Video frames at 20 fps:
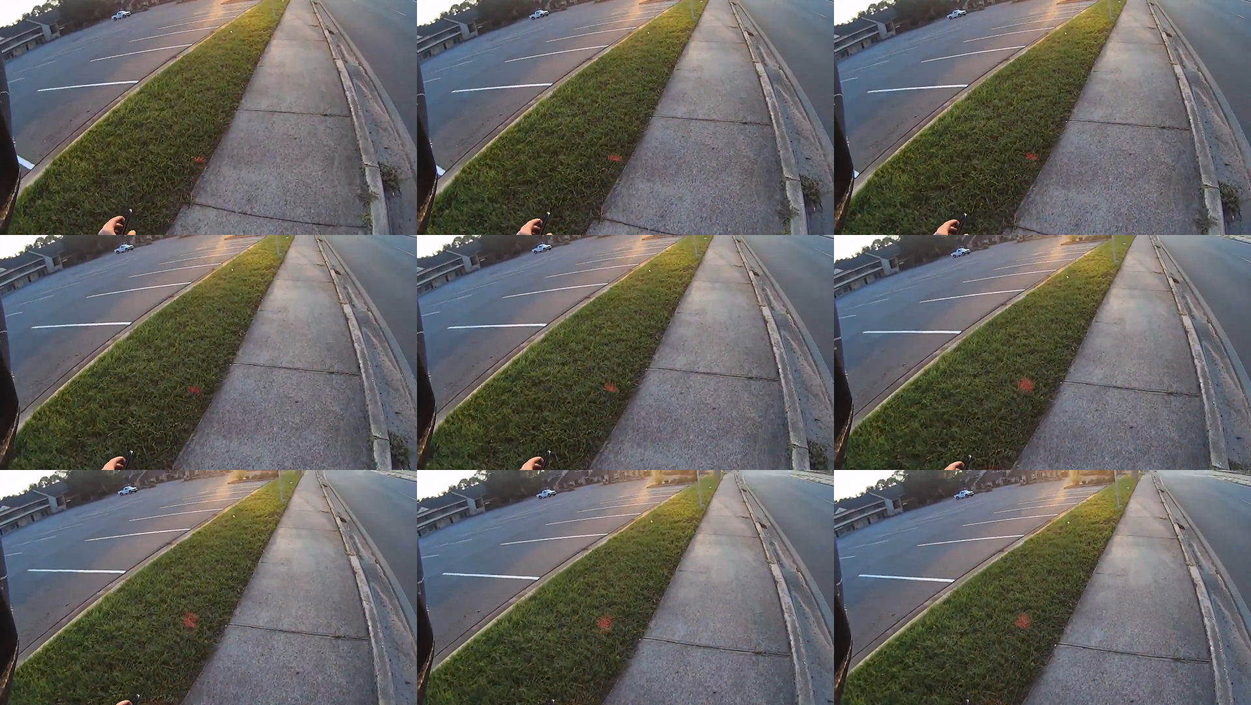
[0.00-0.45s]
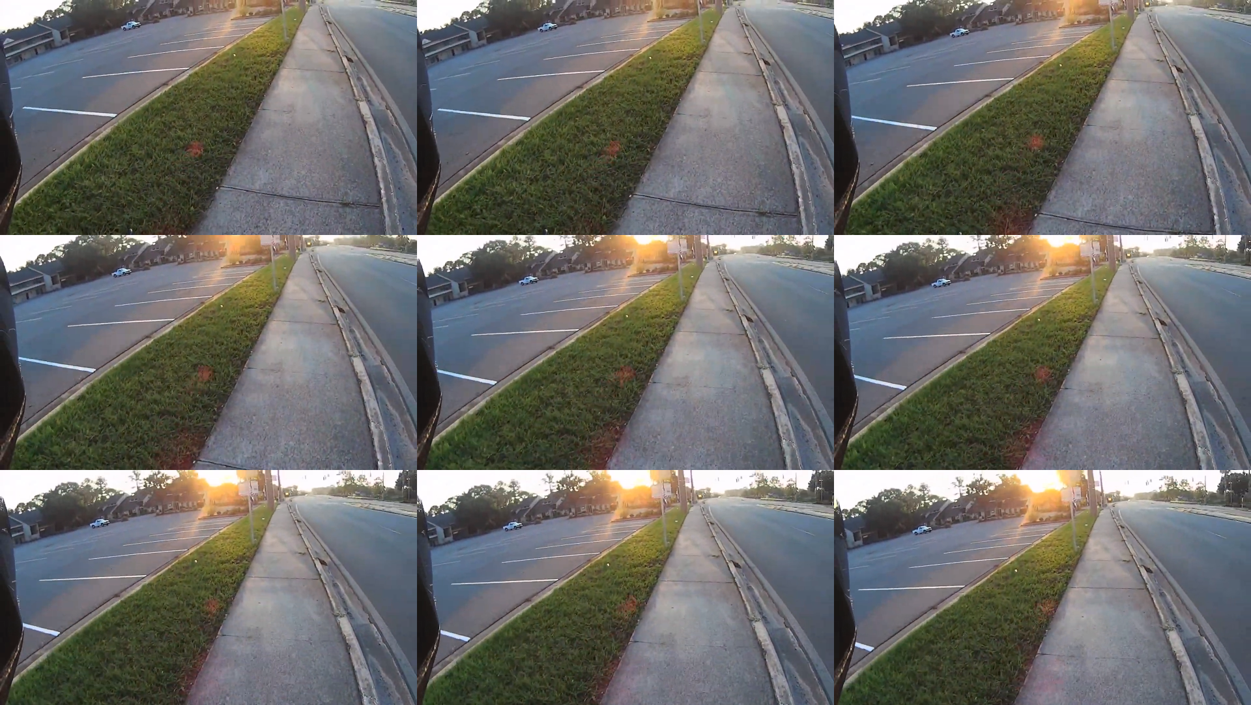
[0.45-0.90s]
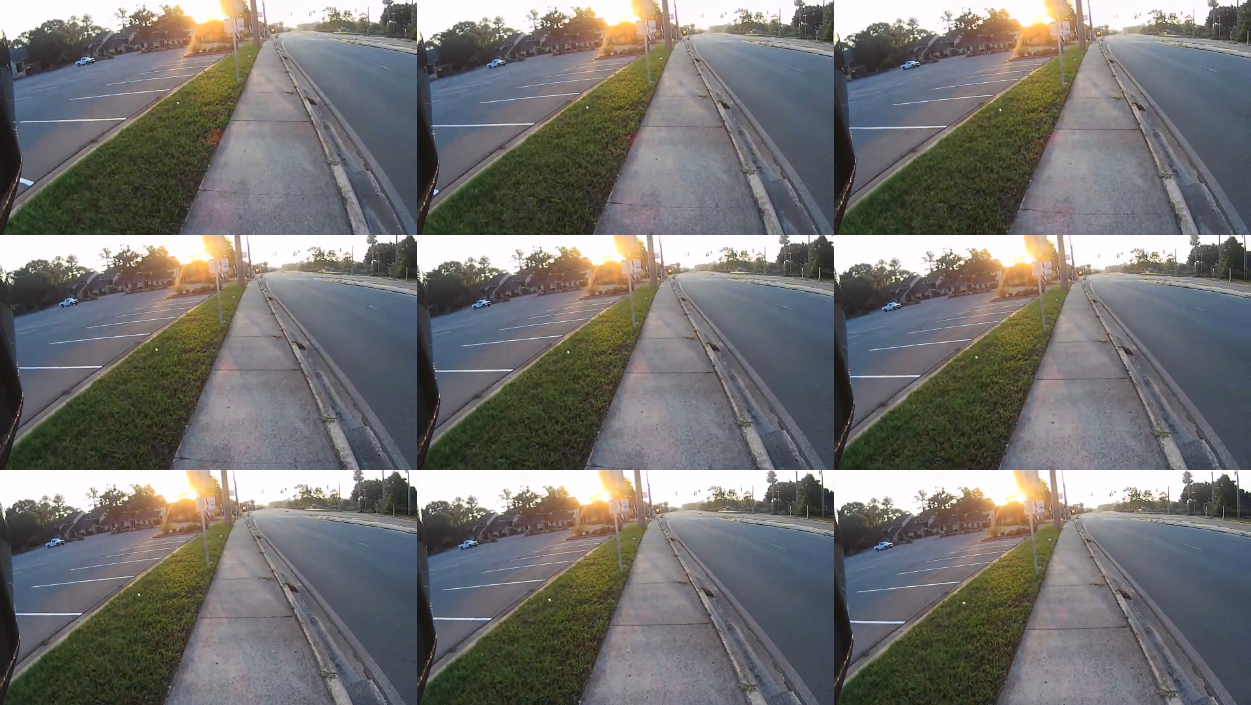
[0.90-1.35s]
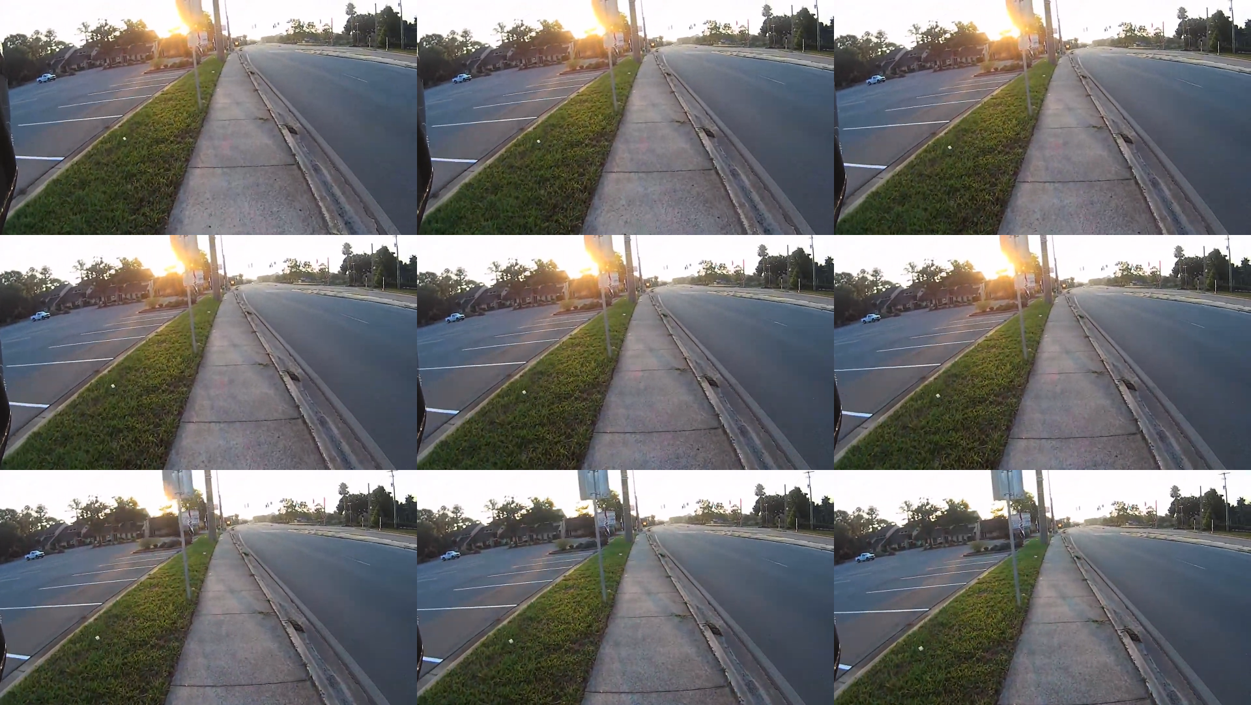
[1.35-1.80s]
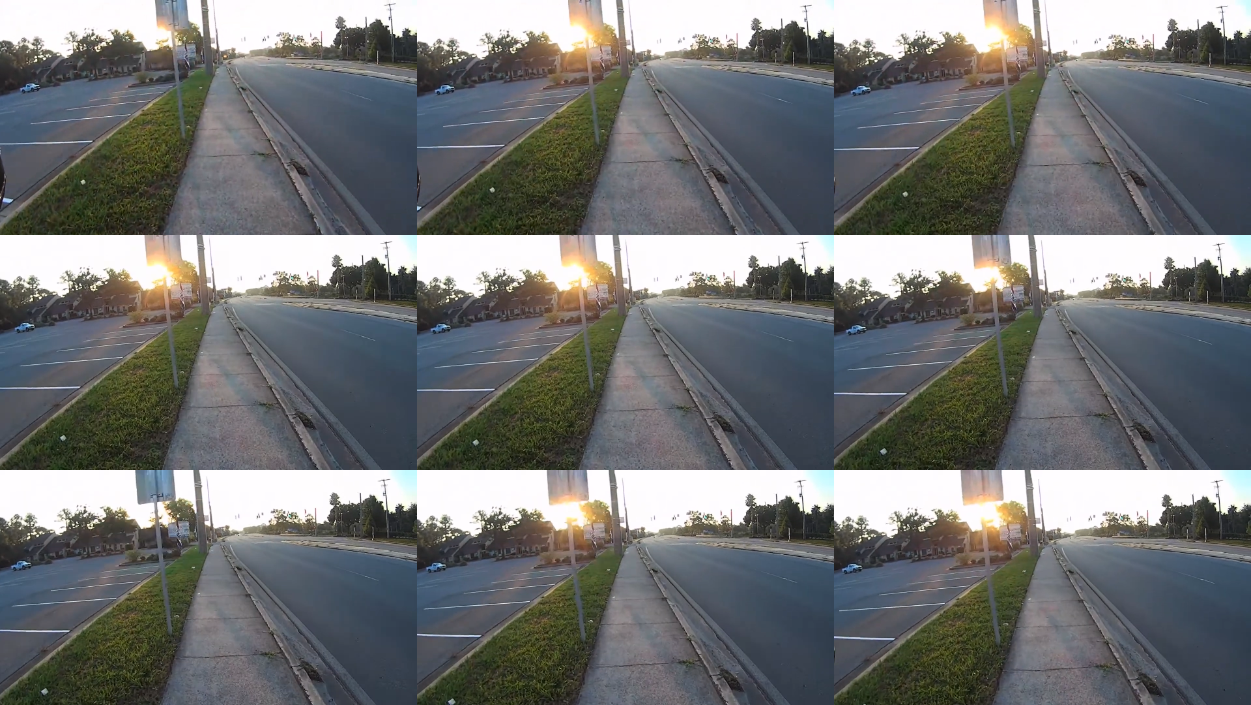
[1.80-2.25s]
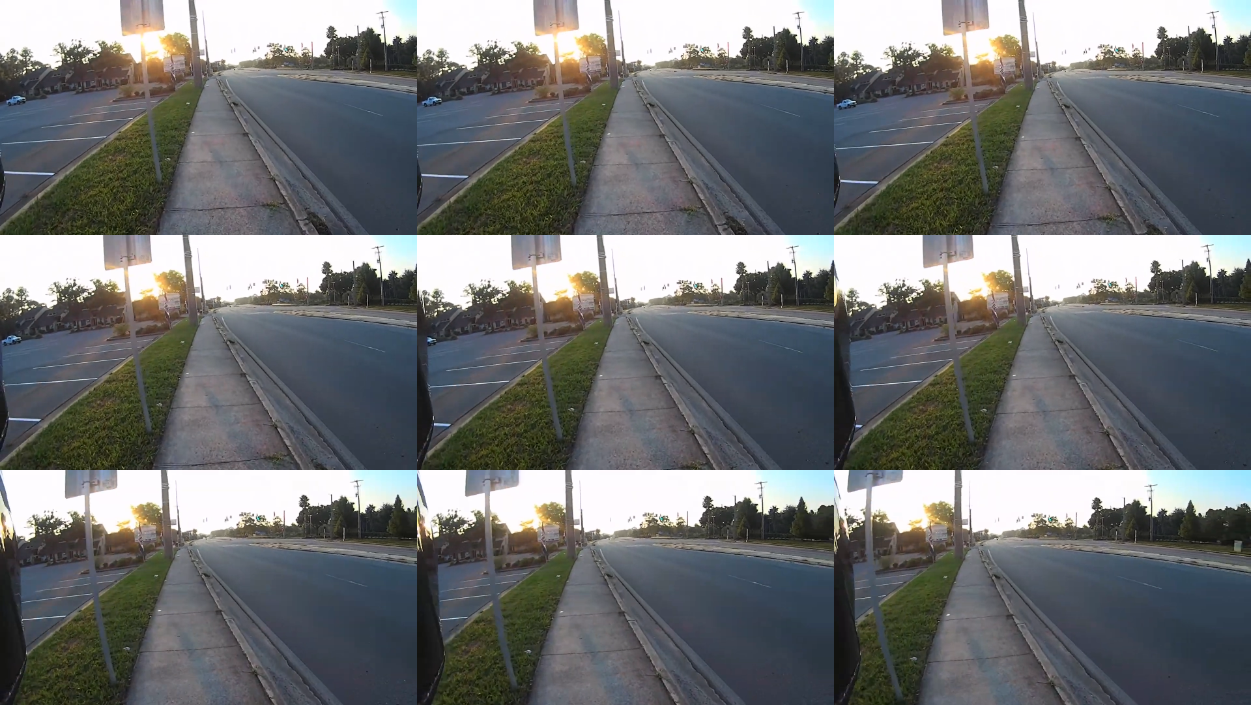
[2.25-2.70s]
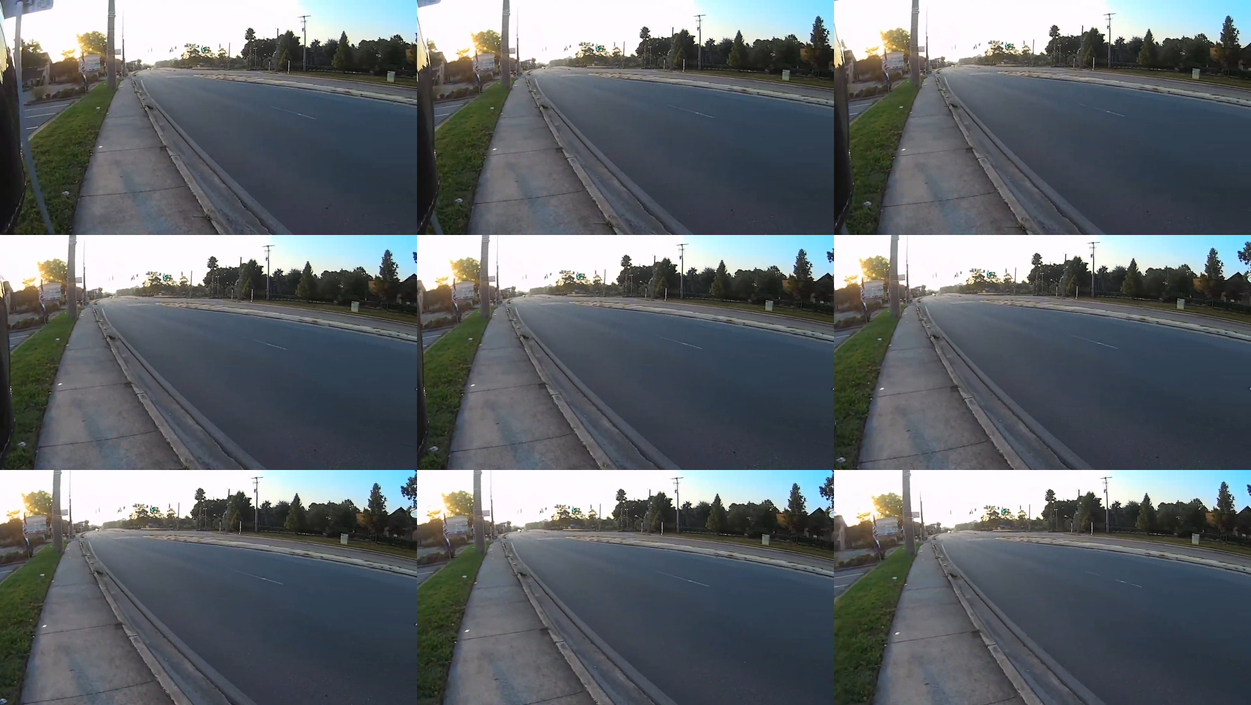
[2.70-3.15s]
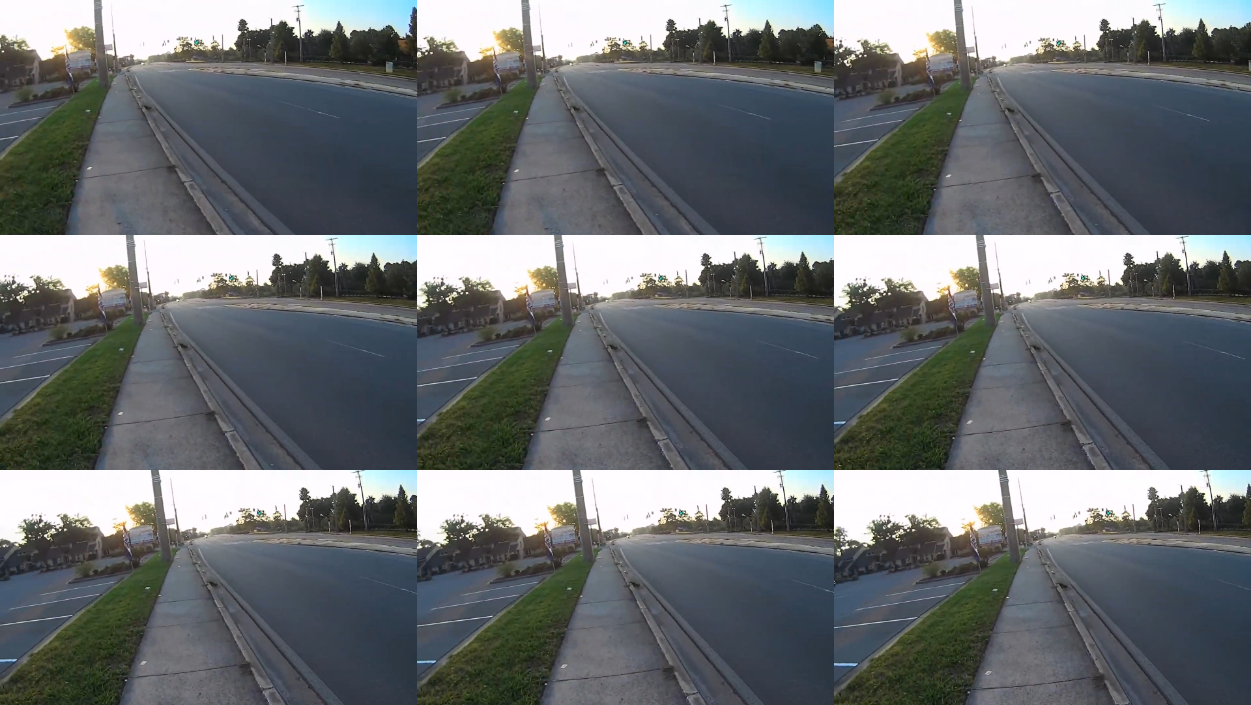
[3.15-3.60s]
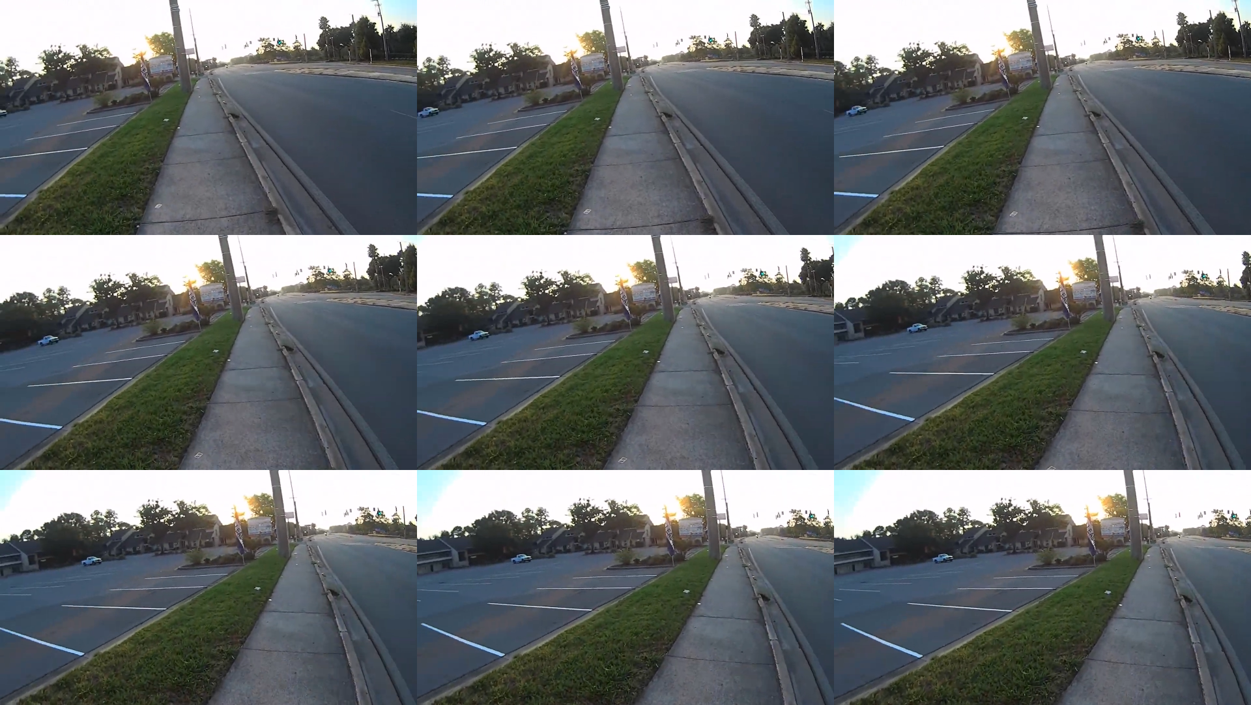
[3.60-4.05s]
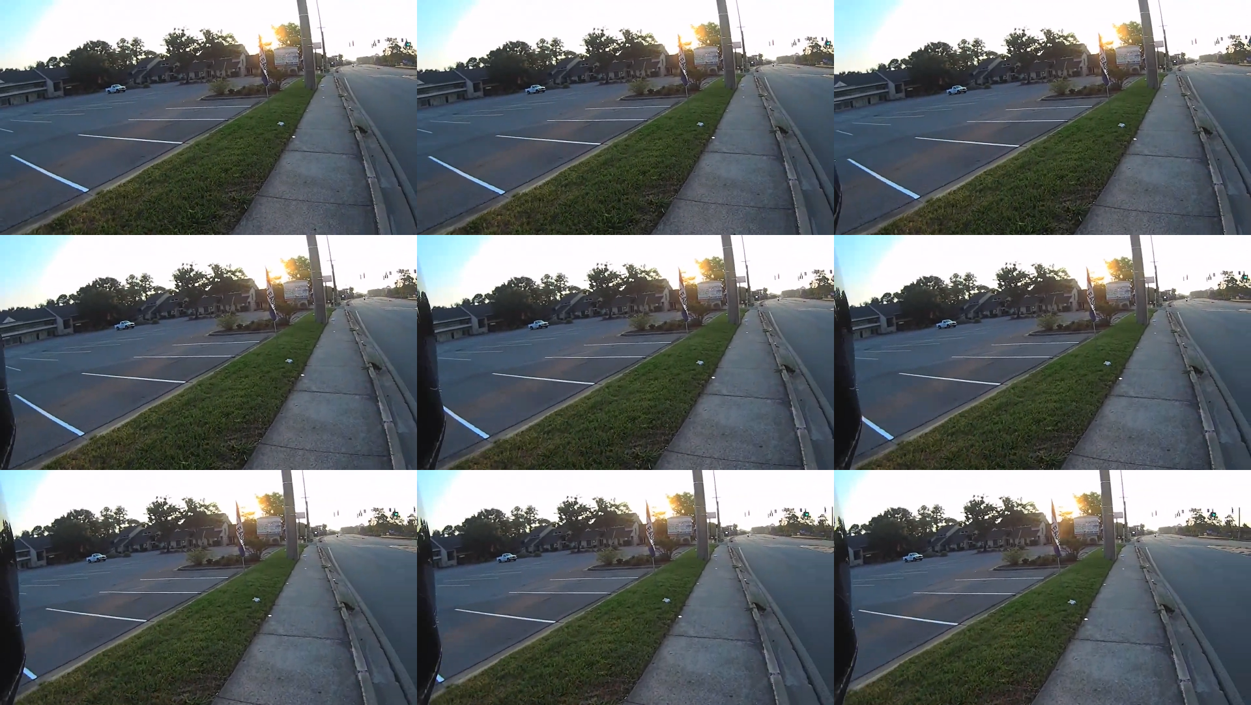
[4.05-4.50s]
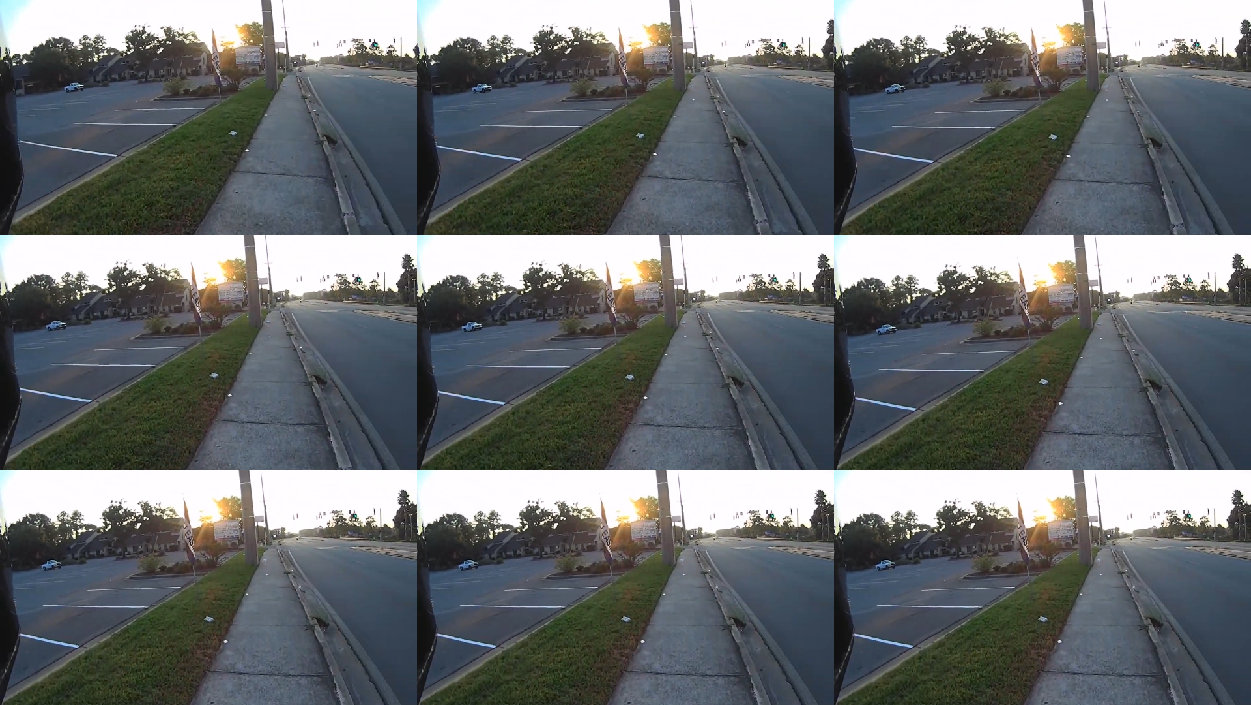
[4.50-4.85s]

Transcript: No face is visible, so there are no lips to read.